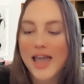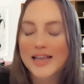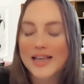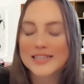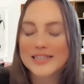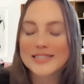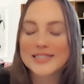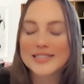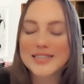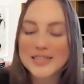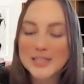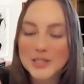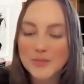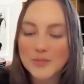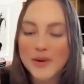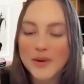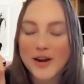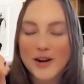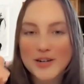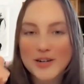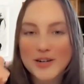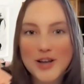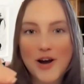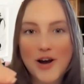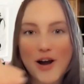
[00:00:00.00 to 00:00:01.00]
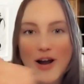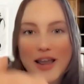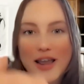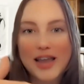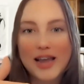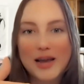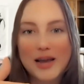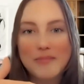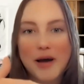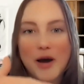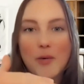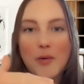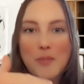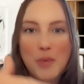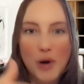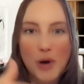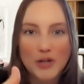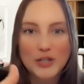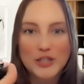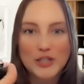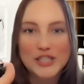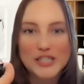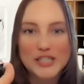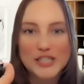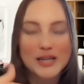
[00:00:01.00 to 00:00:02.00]
Since we are talking about
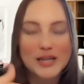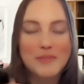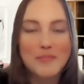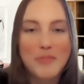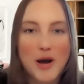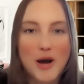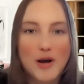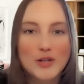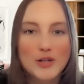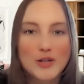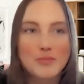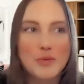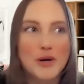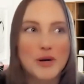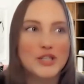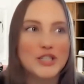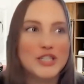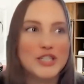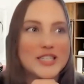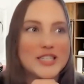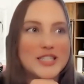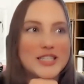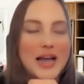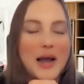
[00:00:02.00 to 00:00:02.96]
purchase and post-purchase,